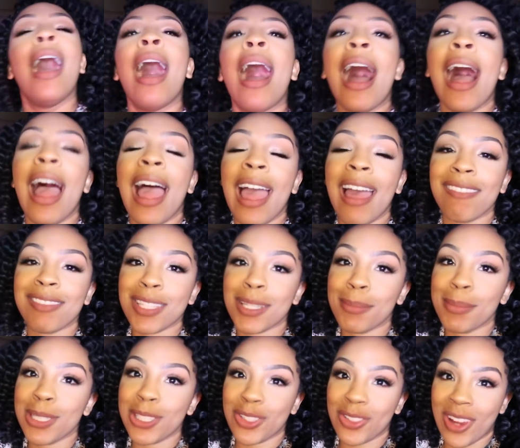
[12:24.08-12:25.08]
I have to
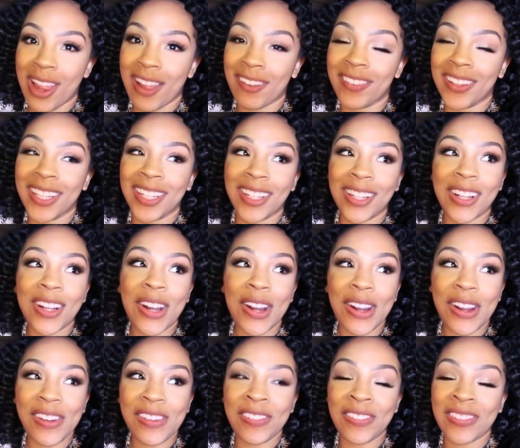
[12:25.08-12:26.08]
be driving in the
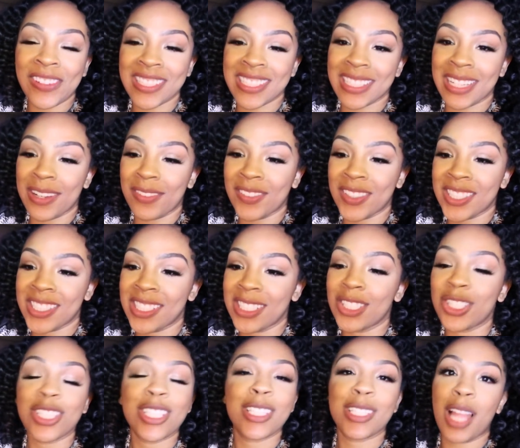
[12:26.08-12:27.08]
car for Summer to
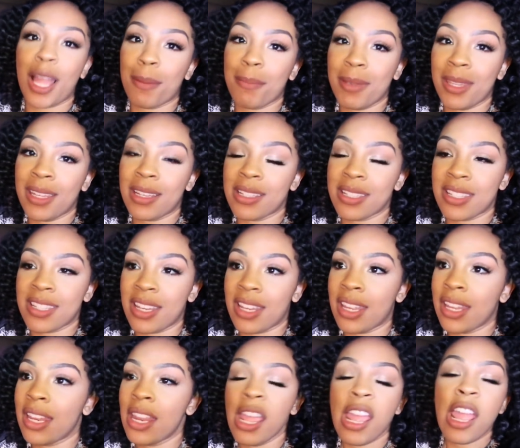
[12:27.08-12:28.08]
just like be
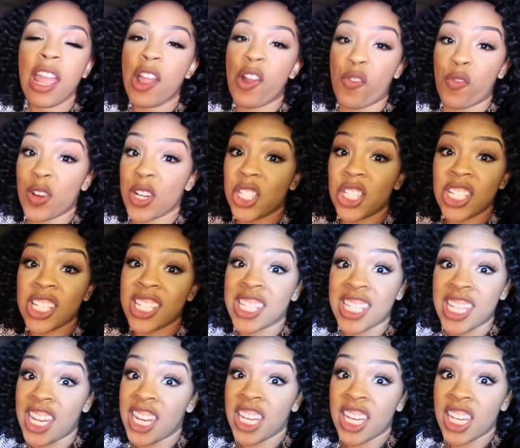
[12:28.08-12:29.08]
content. If we're just
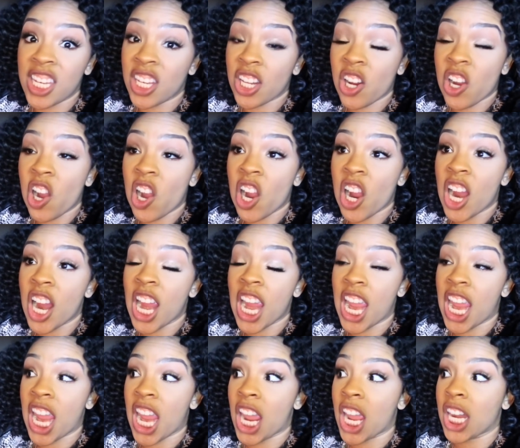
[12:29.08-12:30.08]
sitting in the car
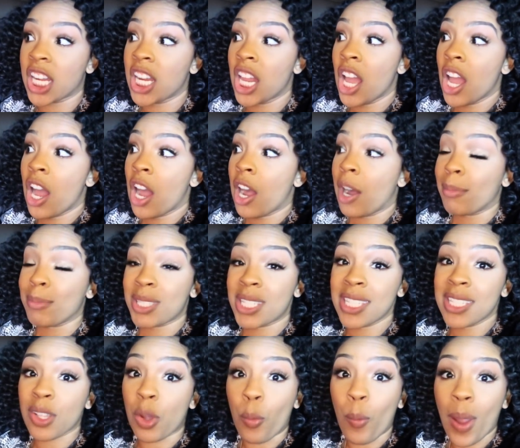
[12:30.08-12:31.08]
and um,
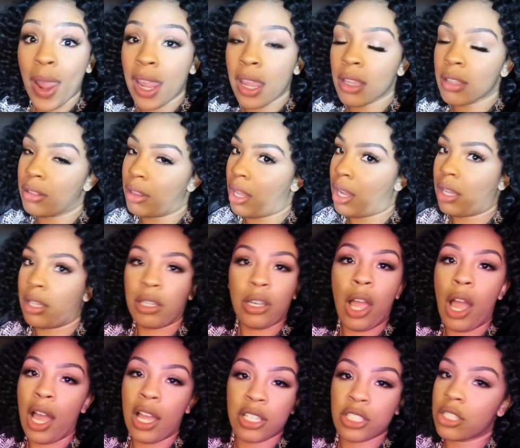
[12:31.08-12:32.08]
she's awake, like
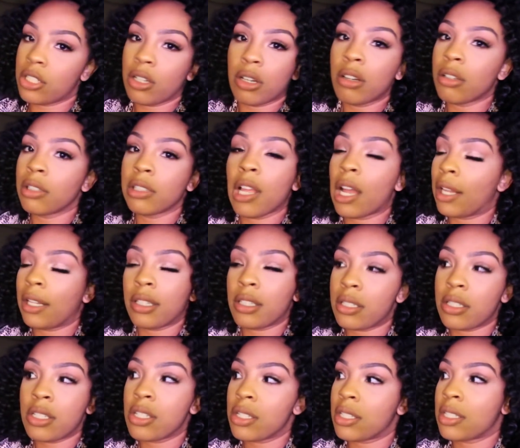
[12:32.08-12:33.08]
nah, she don't like to
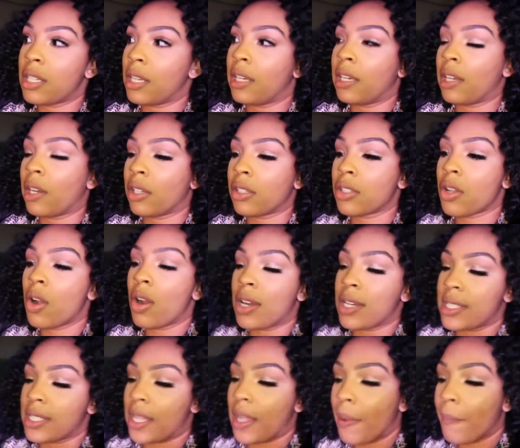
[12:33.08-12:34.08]
just sit in this car
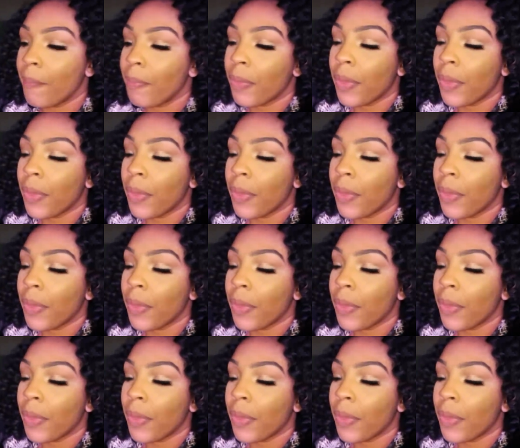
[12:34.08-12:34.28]
seat.